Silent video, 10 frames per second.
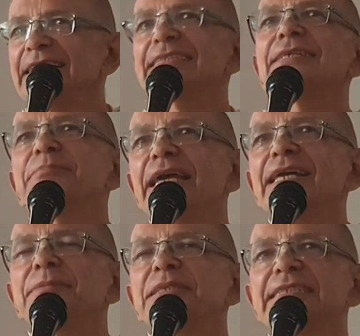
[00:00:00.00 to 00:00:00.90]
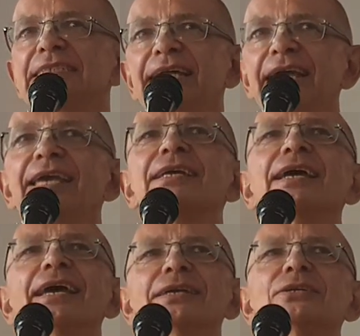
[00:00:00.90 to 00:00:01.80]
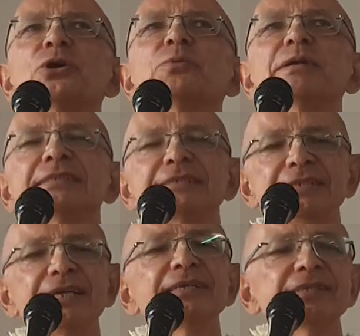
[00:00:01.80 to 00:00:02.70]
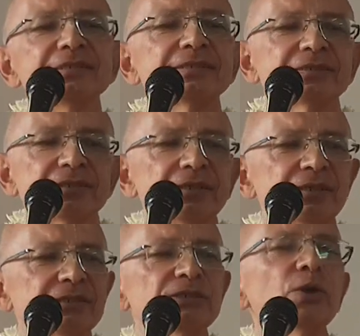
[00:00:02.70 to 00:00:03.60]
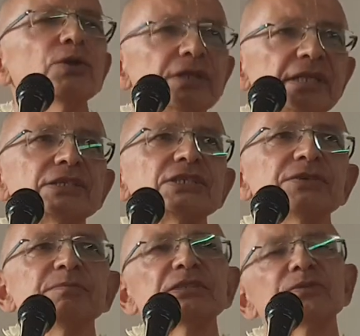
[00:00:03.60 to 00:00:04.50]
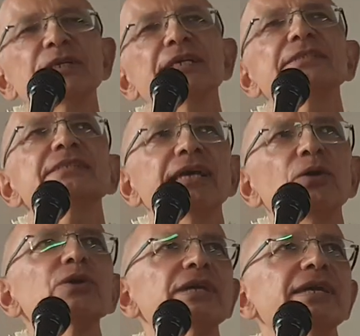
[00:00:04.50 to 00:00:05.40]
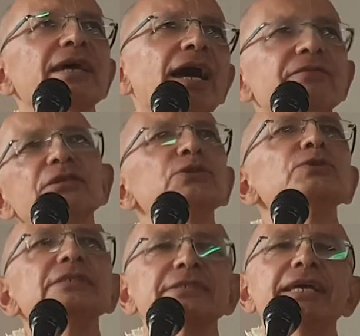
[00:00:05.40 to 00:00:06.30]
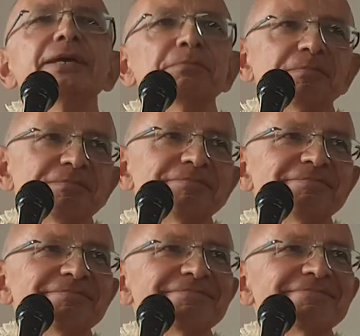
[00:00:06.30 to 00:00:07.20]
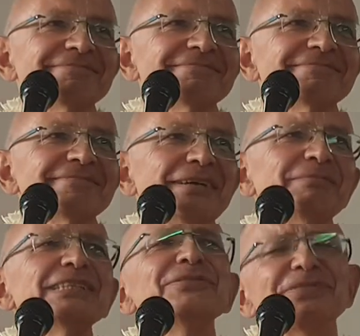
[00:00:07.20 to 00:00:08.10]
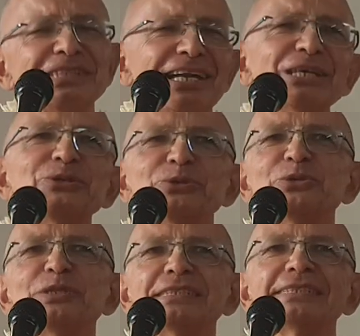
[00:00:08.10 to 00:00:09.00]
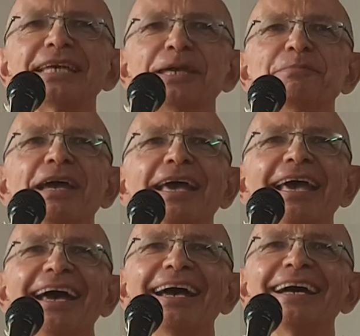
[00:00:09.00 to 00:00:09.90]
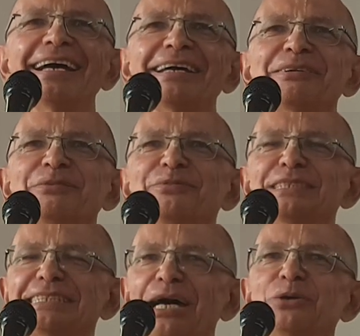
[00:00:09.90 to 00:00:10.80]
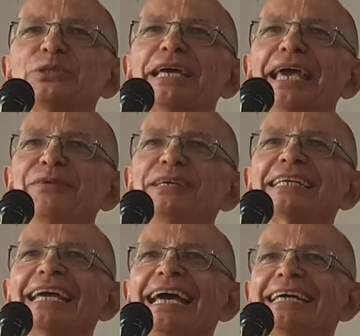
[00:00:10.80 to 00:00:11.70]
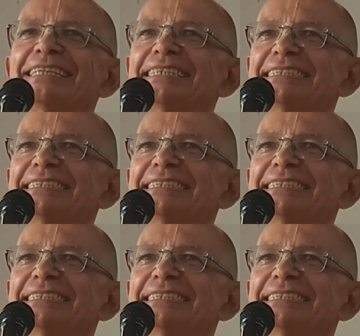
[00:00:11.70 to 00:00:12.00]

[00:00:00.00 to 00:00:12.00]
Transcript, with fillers: easily make a mistake, you know, by seeing these external achievements we can say, okay, I will do the same. But if we try to do the same without having the